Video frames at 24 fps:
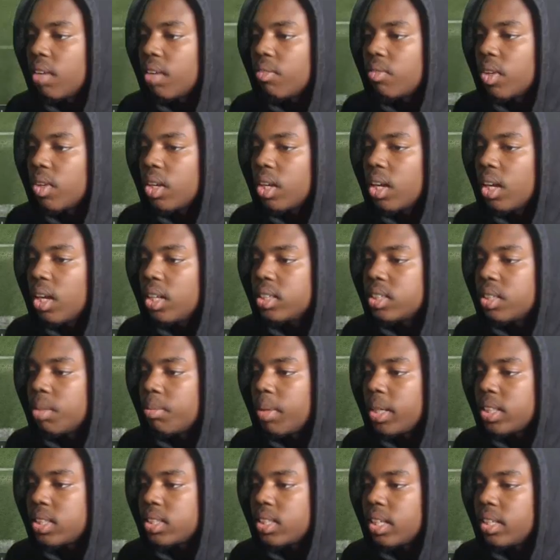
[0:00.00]
flood concept.
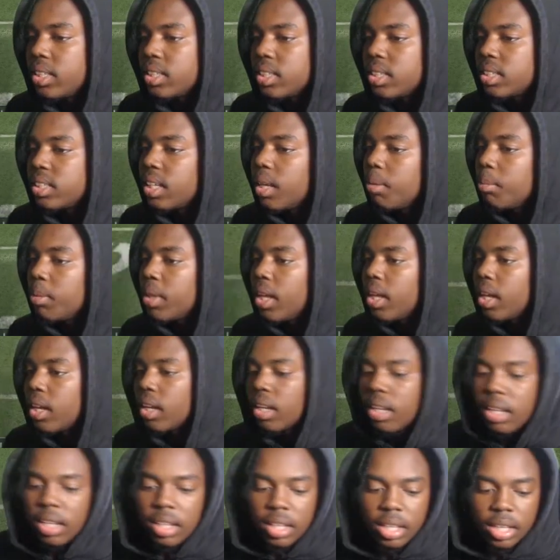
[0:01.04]
That's the same thing.
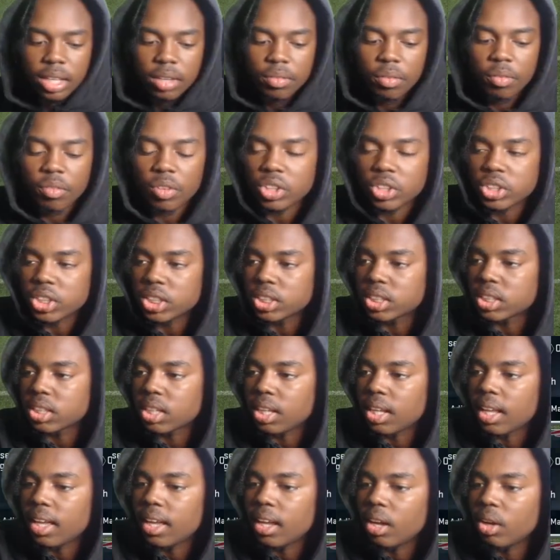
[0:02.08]
Even versus
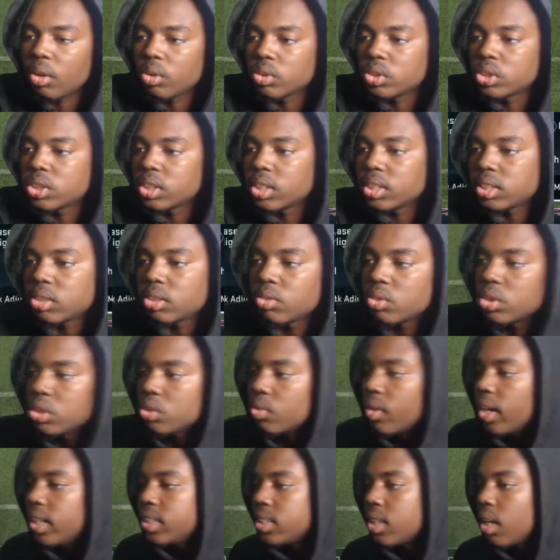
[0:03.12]
clouds, the
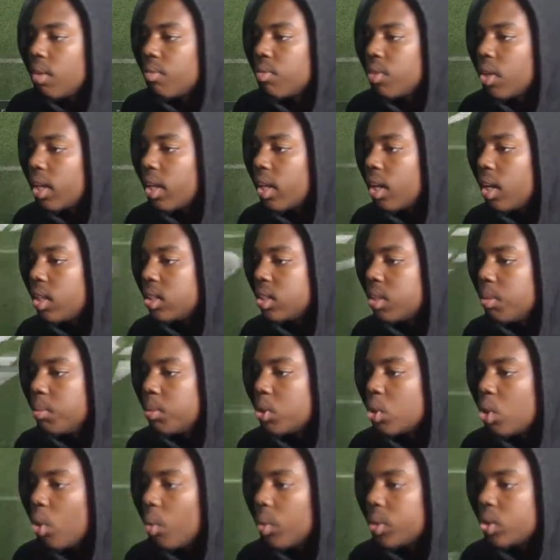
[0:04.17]
right side flood concept
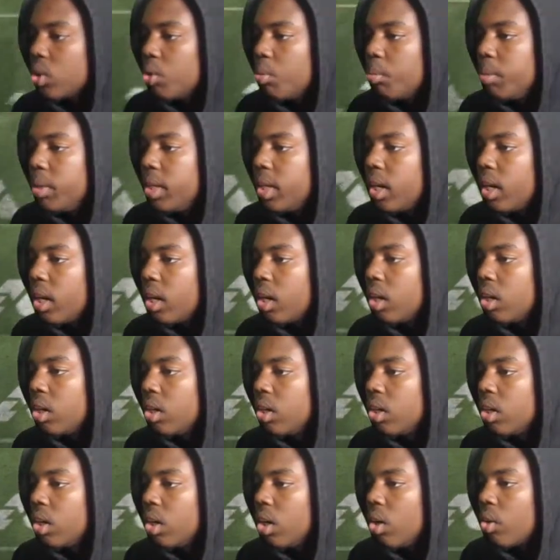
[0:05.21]
is always going to be there.
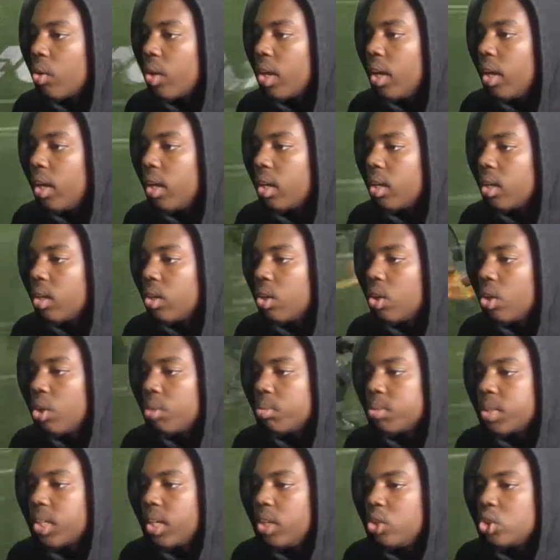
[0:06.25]
Okay, you know what
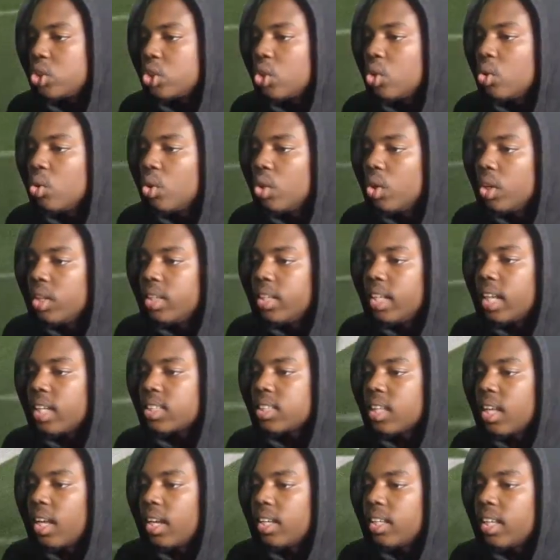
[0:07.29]
I'm saying? You still, that's
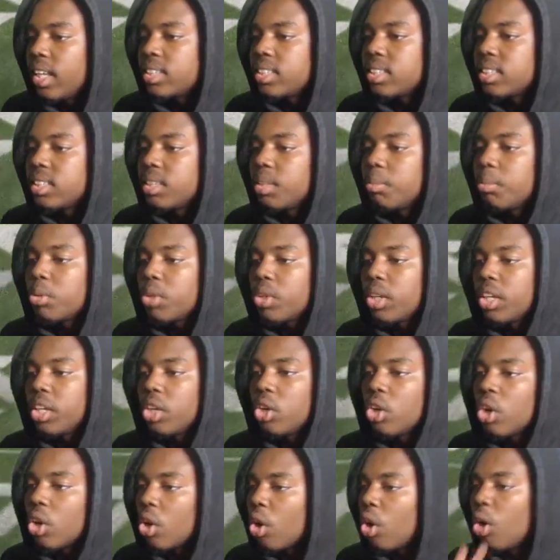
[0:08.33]
the simple thing.
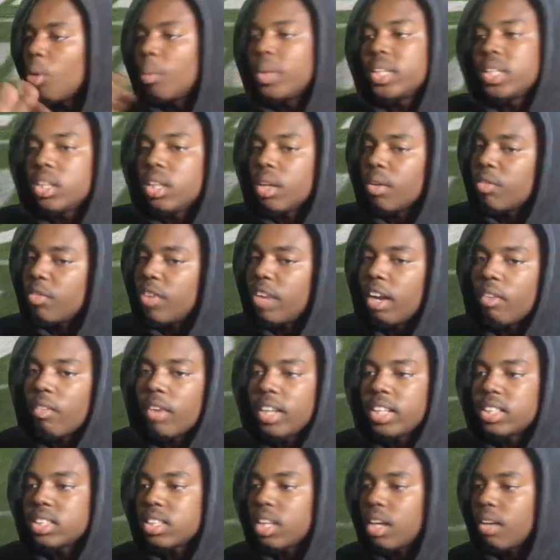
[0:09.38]
You're going to always look for that
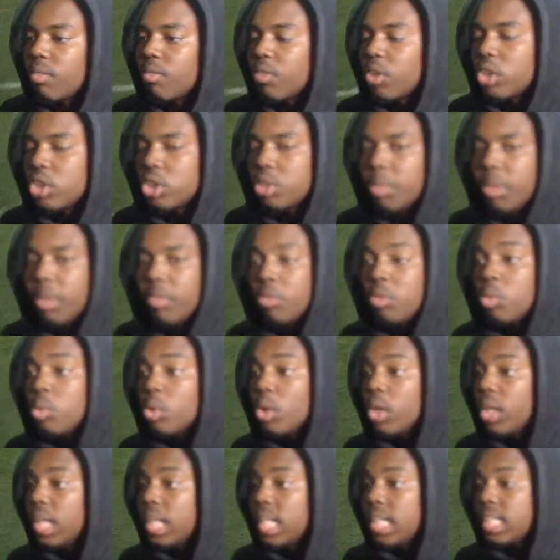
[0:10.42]
right side first. But if you,
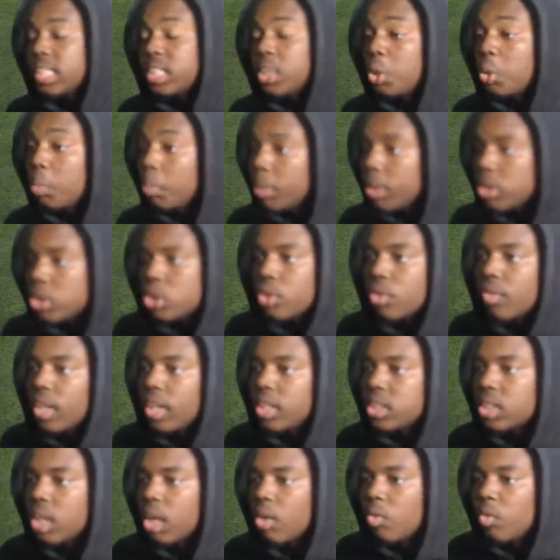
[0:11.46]
let's say you missed your
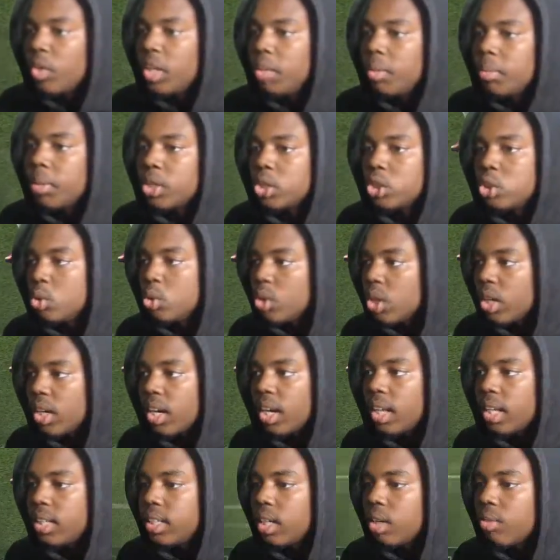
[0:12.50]
right side read because you
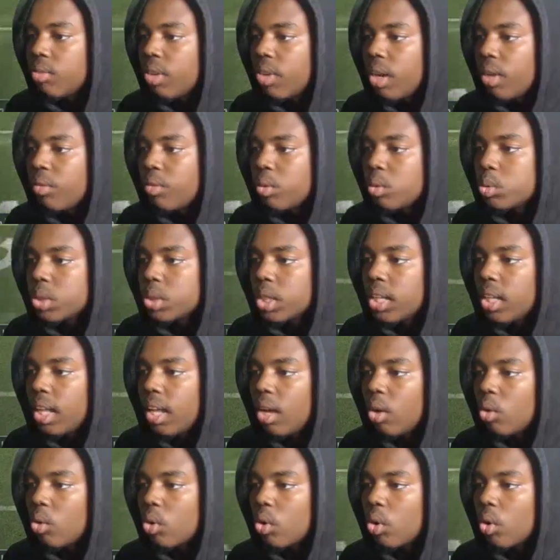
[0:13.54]
couldn't identify if it was a
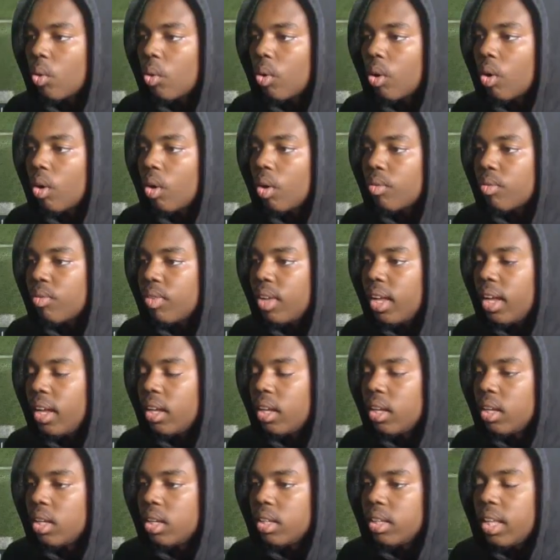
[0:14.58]
cloud or a hard flat,
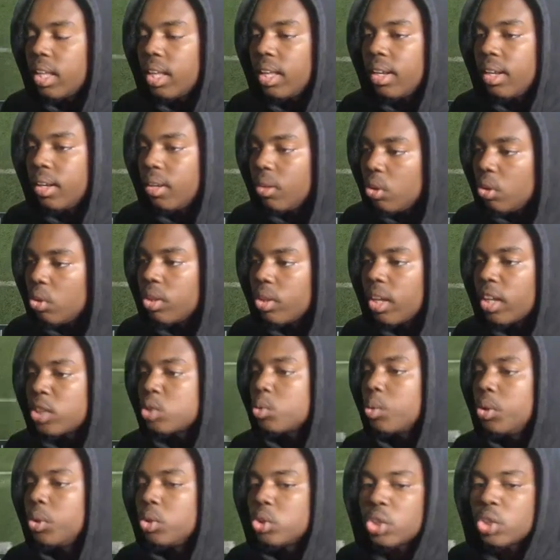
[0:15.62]
then that's
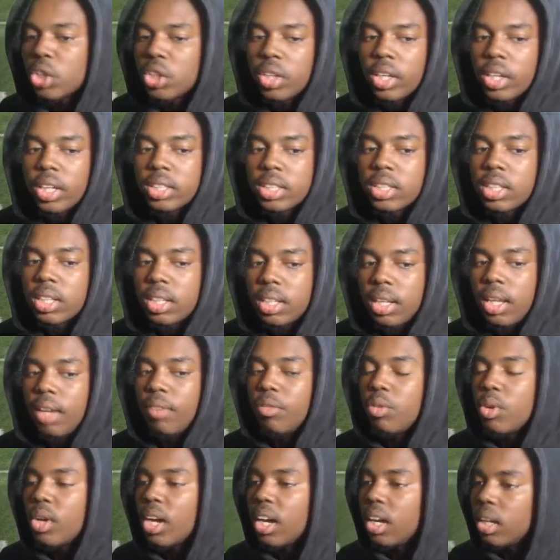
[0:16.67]
when you start looking to the
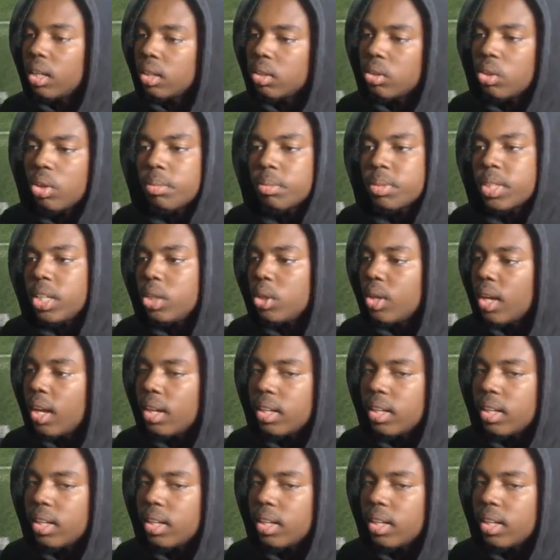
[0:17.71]
left. You got, you know what I'm saying? You